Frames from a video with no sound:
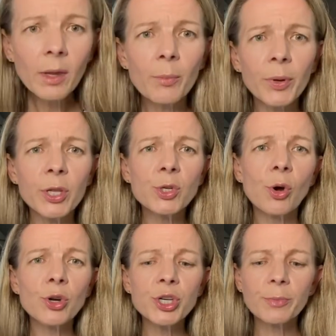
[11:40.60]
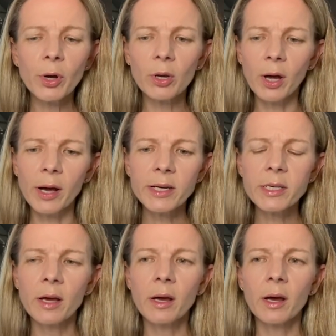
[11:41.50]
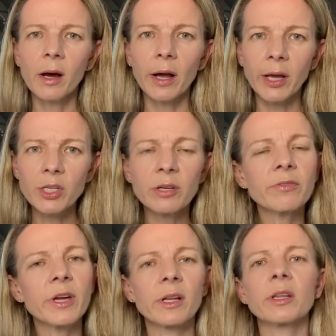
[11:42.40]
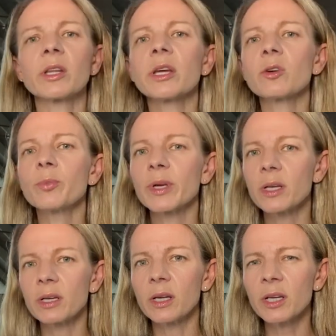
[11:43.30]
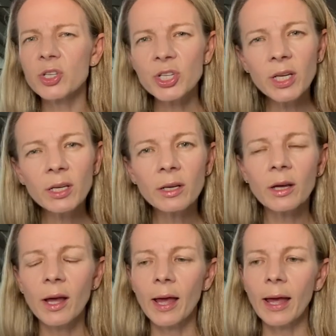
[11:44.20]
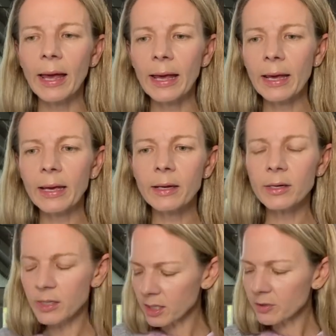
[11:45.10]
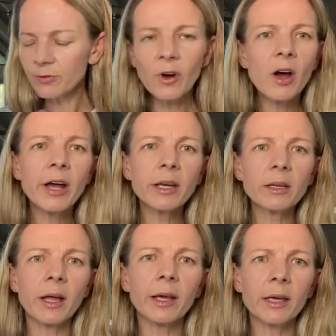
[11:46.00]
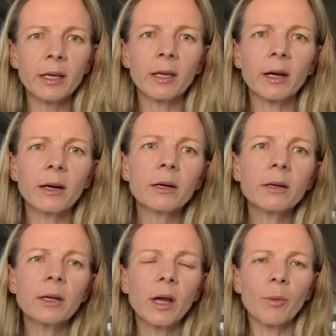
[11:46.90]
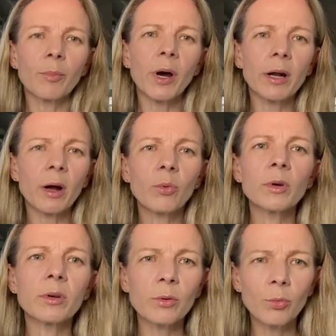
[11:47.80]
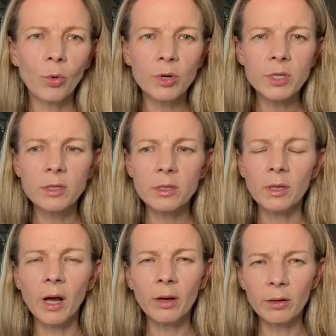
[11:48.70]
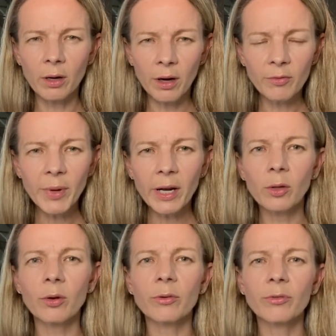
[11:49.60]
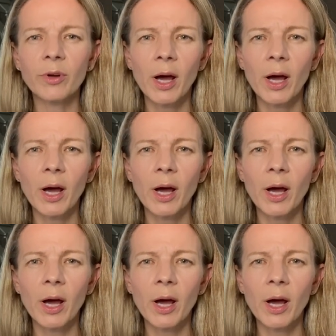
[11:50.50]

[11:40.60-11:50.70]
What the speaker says: but the Tosh Merino Light I actually found a little bit itchy, and it's fine like here, but I wouldn't want, I've made a lot of